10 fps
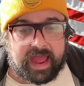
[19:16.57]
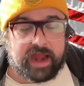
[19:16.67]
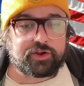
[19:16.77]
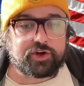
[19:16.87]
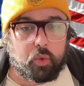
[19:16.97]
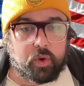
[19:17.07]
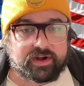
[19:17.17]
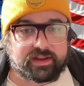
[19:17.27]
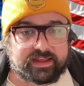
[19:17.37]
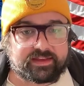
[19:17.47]
And you know what
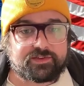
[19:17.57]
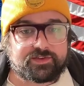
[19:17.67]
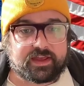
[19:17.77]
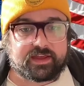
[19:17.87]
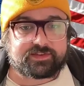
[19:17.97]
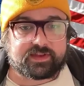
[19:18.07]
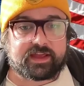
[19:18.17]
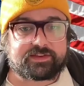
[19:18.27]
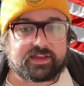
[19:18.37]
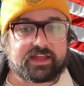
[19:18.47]
it is?
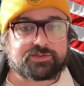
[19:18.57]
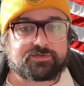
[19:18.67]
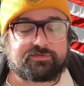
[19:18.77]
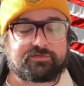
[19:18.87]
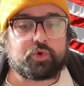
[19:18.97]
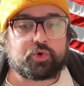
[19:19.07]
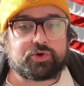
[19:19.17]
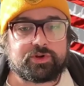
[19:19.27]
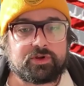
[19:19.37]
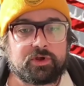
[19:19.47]
It's
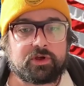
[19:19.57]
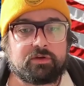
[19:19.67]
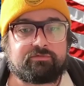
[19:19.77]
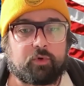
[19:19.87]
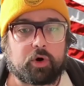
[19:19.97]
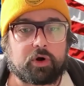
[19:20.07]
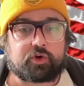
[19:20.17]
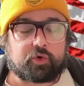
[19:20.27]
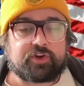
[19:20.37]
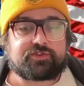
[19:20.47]
food for
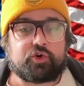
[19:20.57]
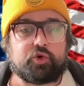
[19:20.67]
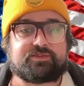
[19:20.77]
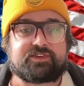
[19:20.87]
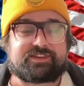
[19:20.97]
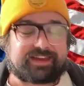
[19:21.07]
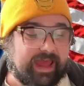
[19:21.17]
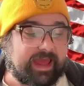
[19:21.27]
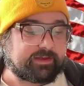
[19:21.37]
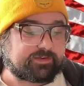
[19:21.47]
Chris Coombes's
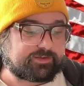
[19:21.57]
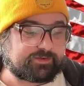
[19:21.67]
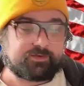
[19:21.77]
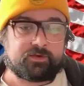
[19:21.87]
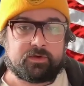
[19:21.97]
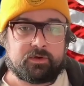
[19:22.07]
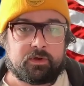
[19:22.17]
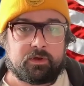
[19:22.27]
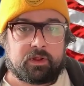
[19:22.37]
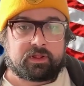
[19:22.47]
case.
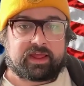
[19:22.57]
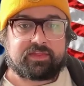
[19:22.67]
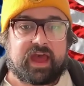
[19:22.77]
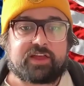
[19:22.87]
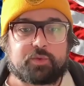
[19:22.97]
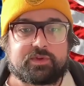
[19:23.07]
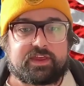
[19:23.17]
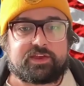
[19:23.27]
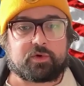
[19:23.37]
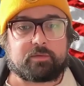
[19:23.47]
Like, that's what
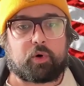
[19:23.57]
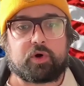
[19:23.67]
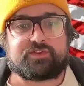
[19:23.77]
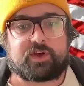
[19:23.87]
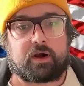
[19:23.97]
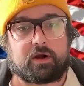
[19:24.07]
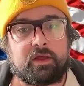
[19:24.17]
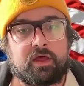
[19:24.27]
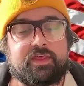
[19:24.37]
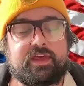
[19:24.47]
these reports are.
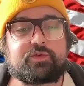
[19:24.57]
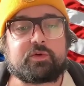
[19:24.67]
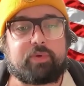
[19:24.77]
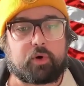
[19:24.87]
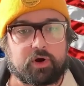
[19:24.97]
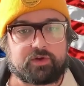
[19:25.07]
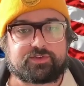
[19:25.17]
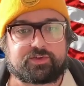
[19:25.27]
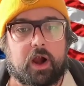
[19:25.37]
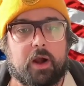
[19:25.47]
These
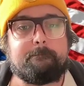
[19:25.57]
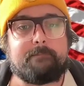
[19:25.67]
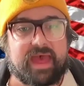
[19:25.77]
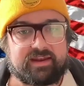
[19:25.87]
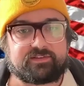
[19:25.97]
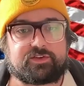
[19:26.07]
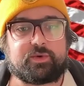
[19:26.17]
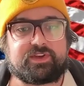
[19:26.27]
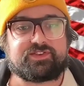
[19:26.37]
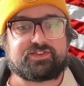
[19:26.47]
reports are meant
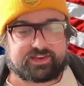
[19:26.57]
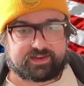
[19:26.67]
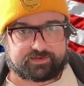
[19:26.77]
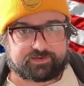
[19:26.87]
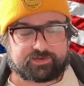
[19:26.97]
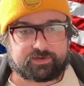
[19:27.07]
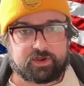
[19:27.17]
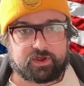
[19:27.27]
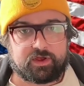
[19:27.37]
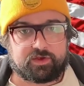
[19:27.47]
to exist
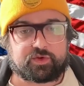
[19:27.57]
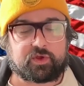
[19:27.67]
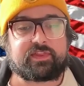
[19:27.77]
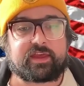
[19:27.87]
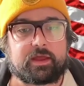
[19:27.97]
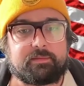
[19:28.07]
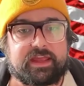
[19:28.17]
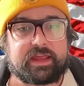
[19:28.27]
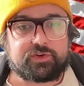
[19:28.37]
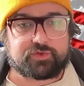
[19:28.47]
so that they can
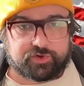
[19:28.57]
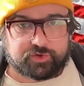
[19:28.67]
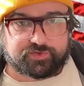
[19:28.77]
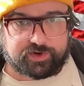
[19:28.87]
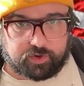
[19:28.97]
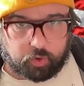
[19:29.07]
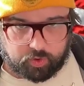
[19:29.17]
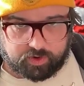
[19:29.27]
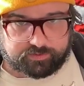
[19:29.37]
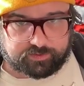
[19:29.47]
be introduced in
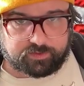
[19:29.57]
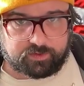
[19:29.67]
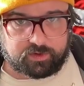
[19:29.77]
court